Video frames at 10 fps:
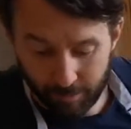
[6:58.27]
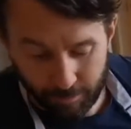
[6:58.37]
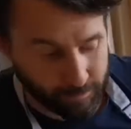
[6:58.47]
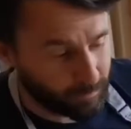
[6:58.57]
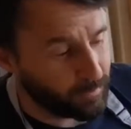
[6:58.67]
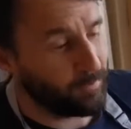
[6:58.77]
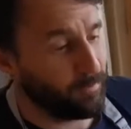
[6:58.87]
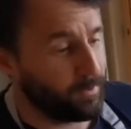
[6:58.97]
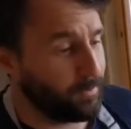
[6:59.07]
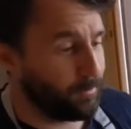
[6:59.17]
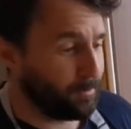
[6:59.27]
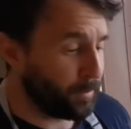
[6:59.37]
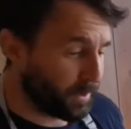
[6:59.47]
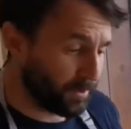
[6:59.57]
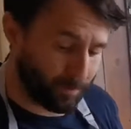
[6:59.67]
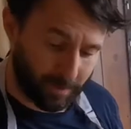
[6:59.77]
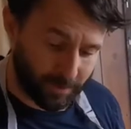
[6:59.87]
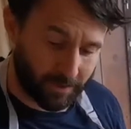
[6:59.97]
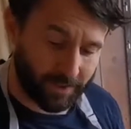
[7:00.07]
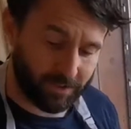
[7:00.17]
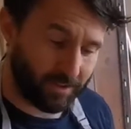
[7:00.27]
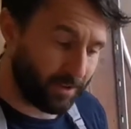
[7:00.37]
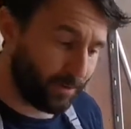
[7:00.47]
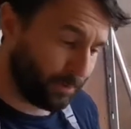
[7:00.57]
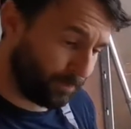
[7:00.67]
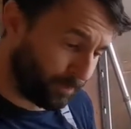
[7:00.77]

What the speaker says: but because people don't actually know